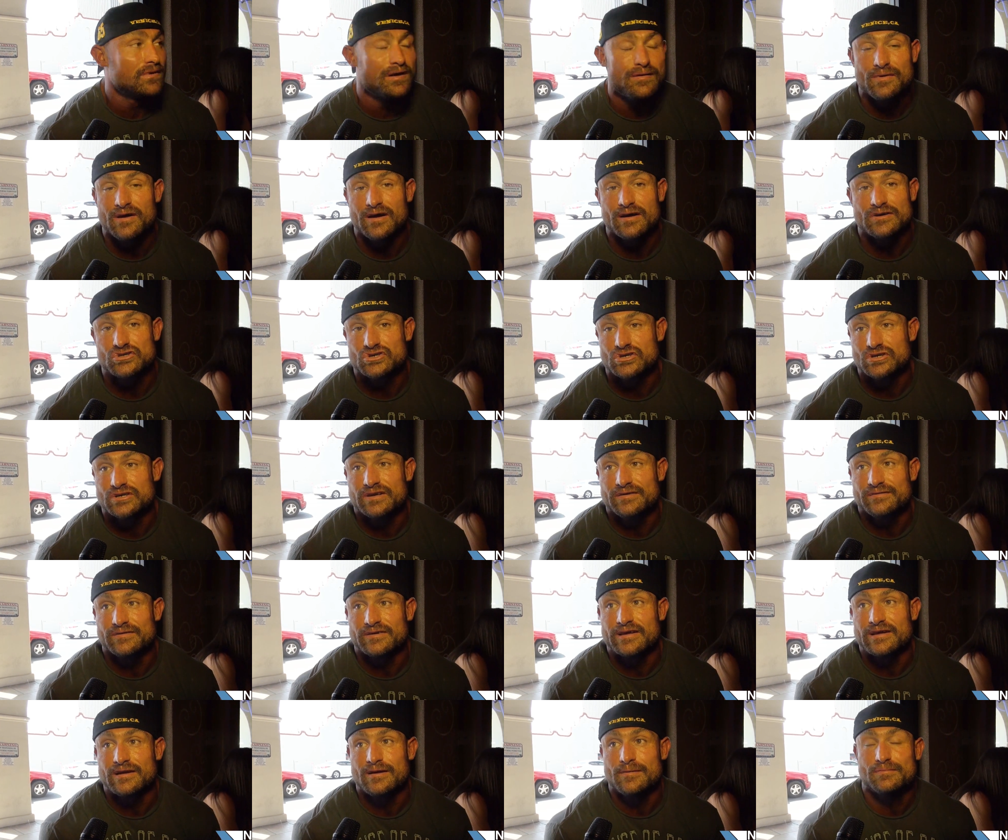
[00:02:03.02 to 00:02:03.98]
and maybe I shouldn't
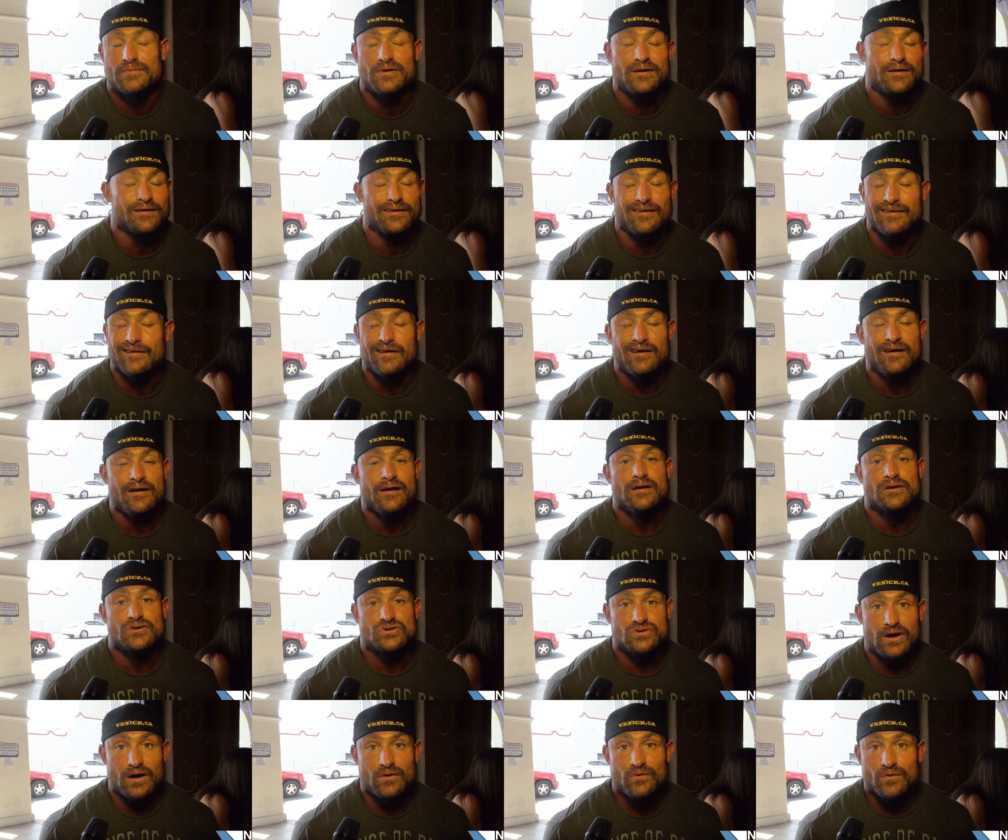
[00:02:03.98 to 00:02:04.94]
even get up there.
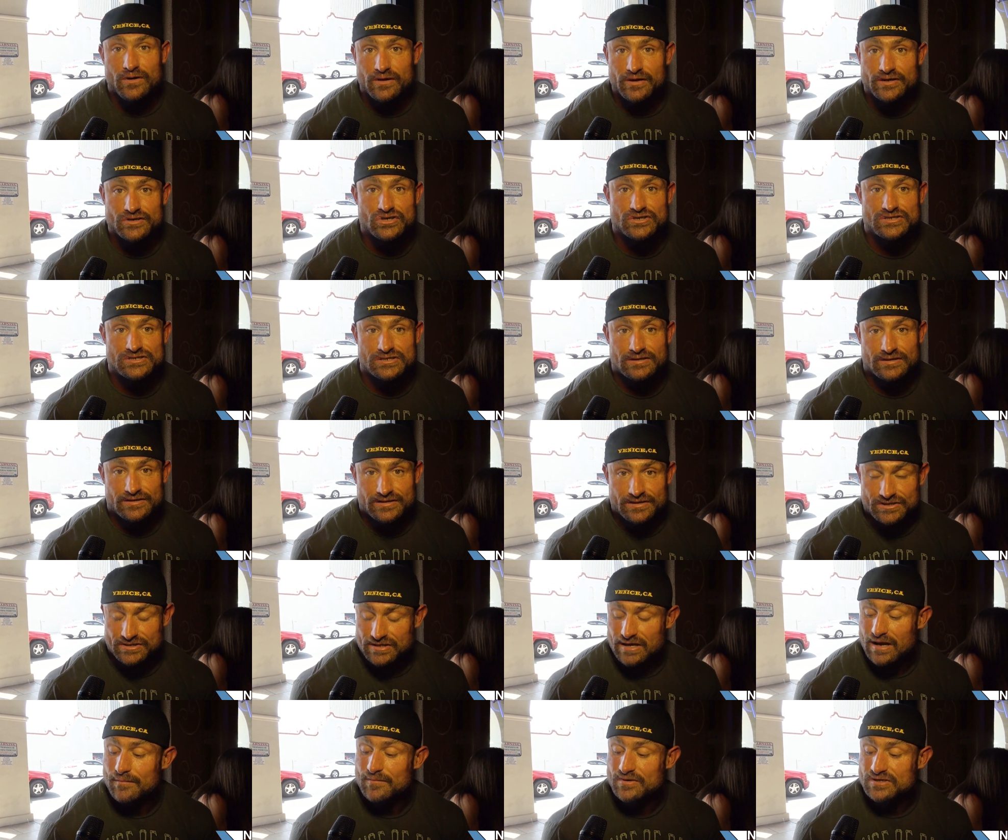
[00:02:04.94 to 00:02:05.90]
So I really
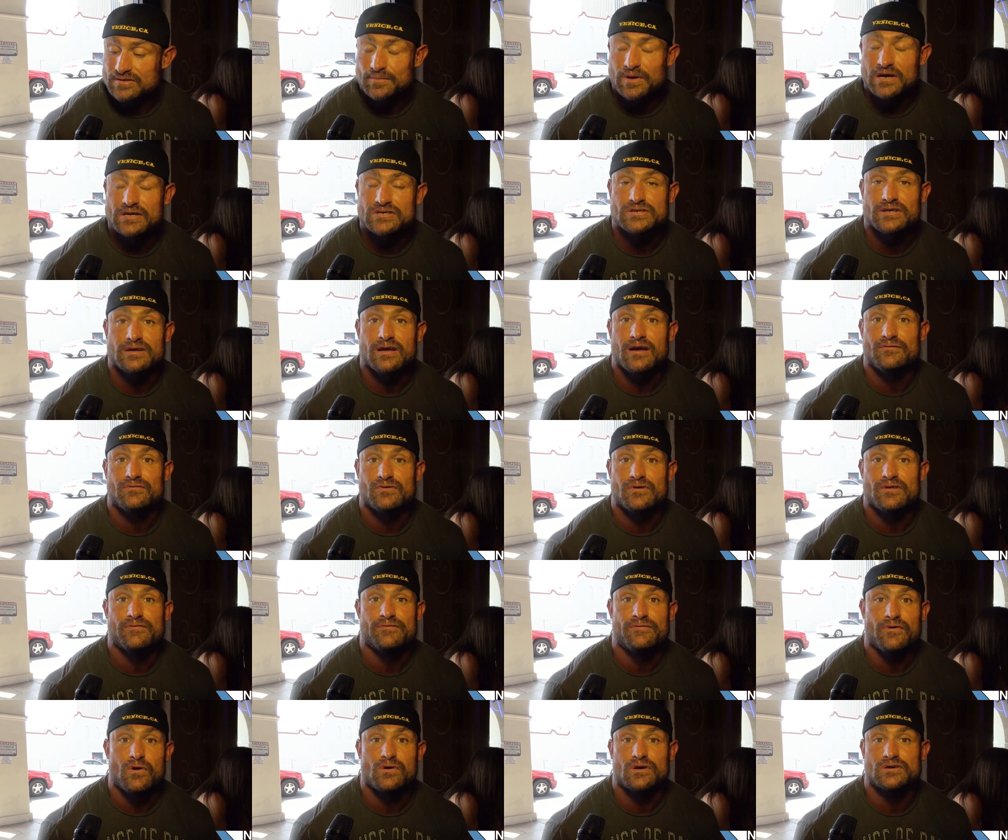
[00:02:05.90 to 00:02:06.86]
this time especially, I've
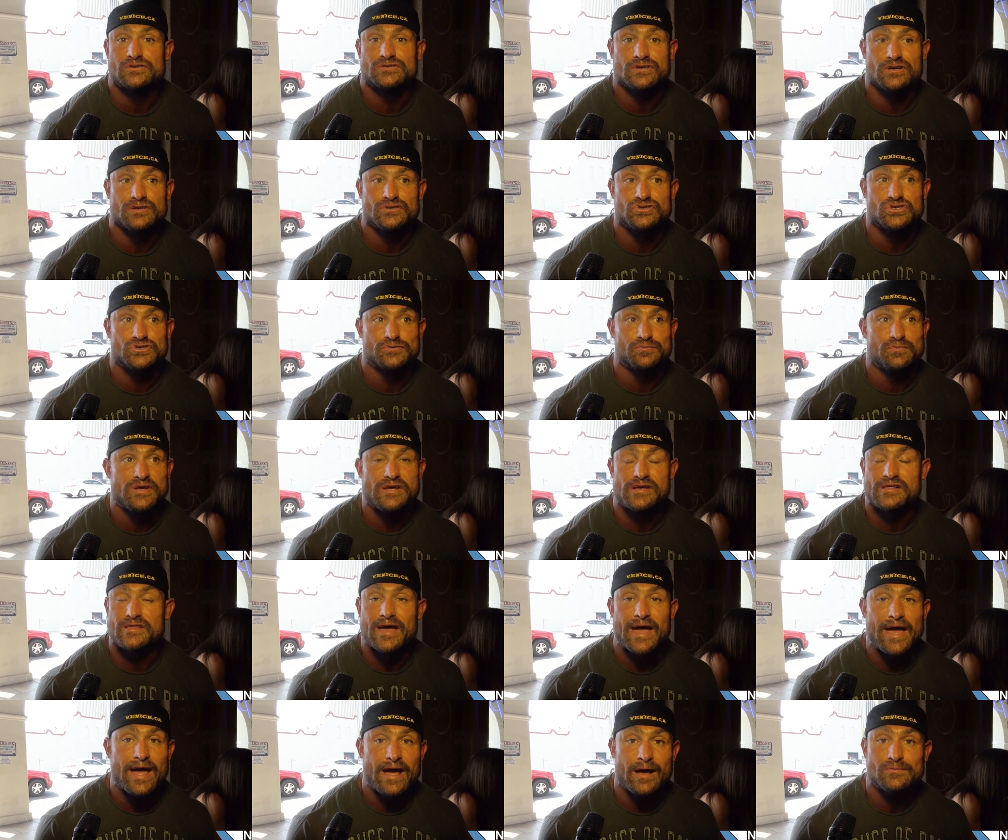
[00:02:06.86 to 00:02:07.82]
really focused on just
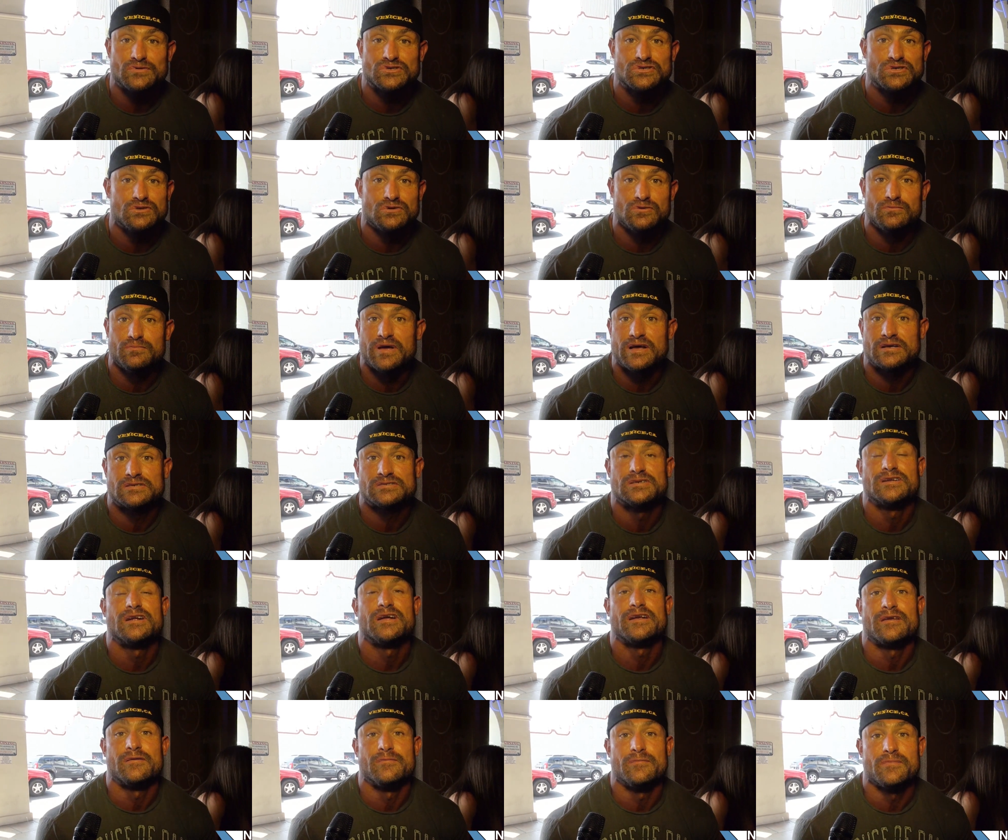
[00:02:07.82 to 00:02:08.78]
being the absolute best
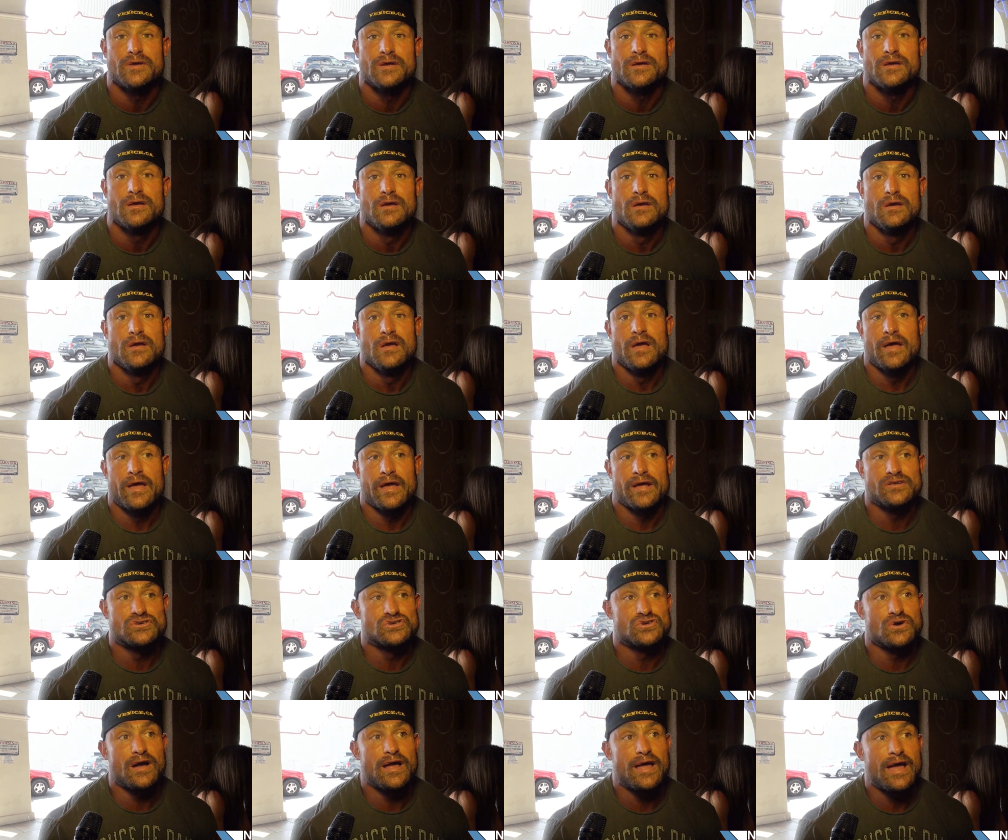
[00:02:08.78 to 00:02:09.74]
that I can be.
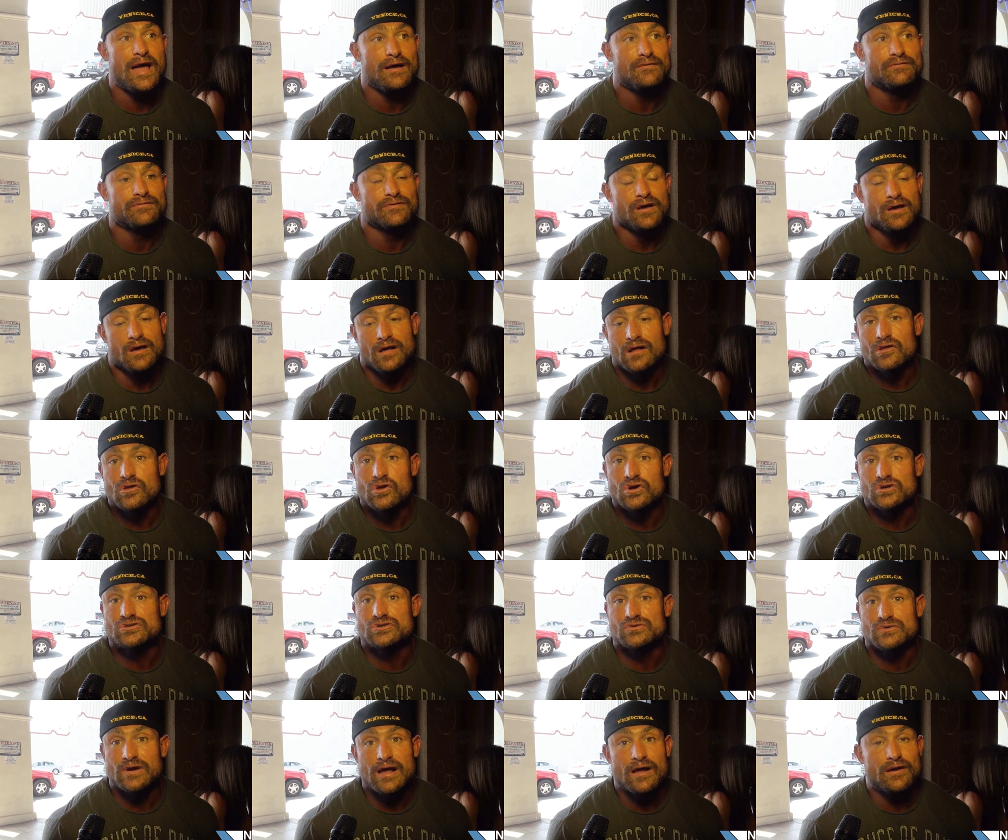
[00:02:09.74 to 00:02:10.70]
And so I have
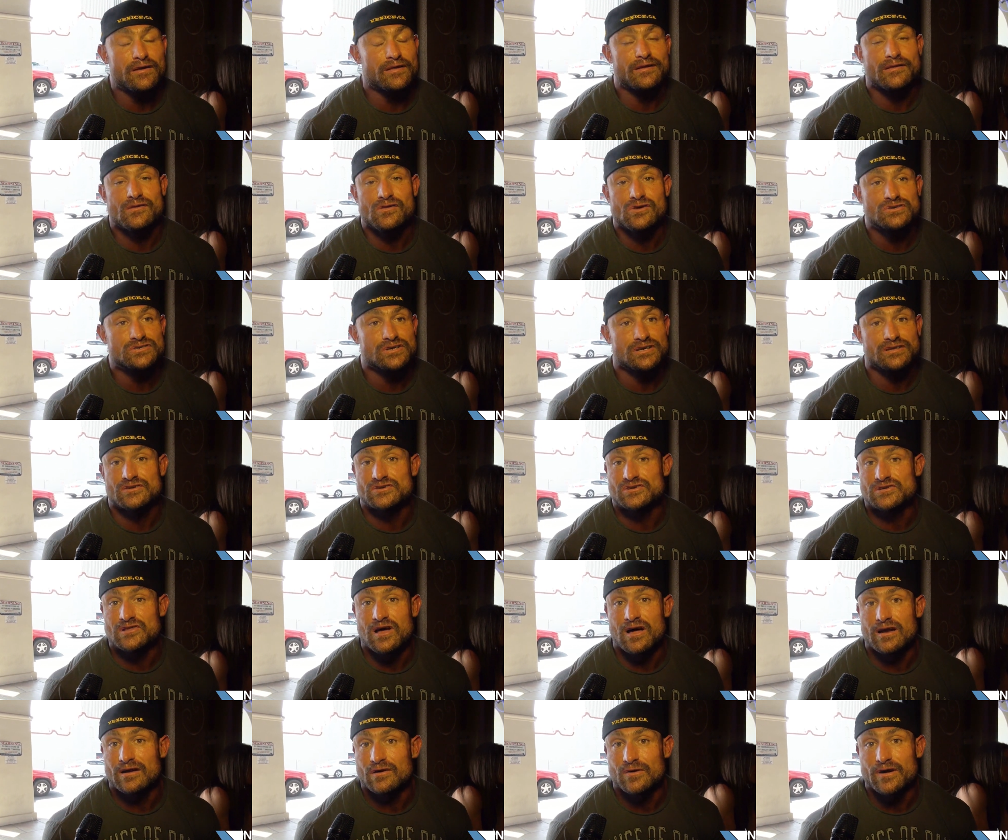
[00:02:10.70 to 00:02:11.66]
looked around, and it looks like there's
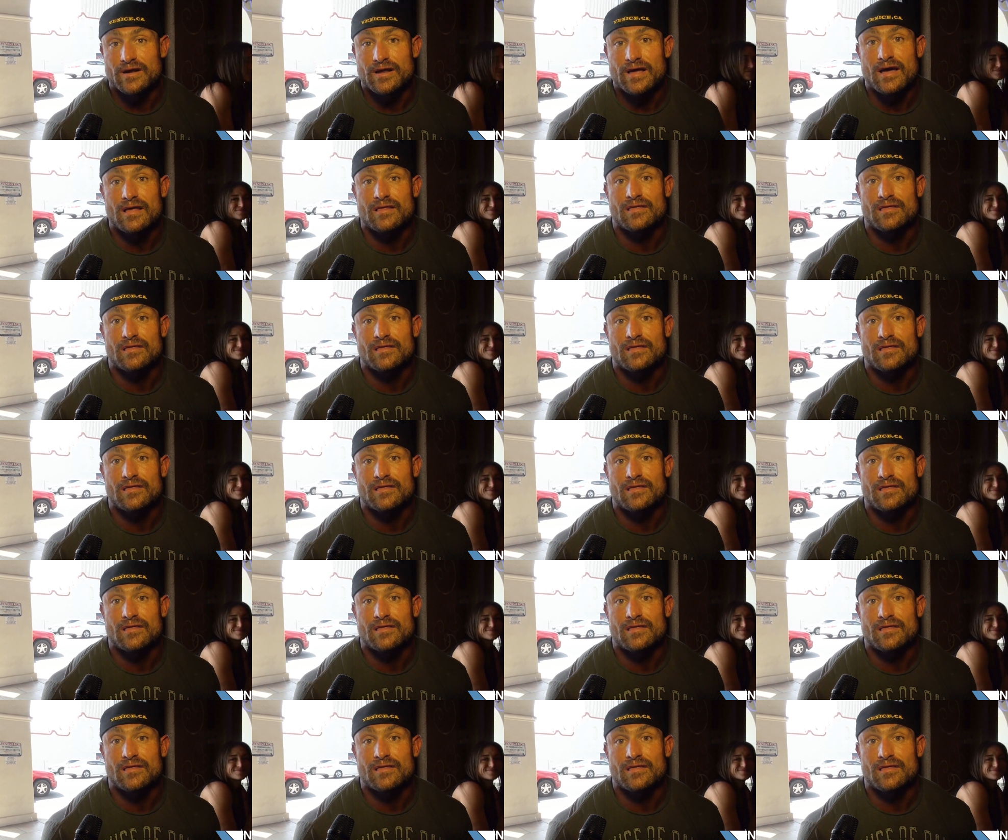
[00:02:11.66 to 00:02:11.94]
a lot of great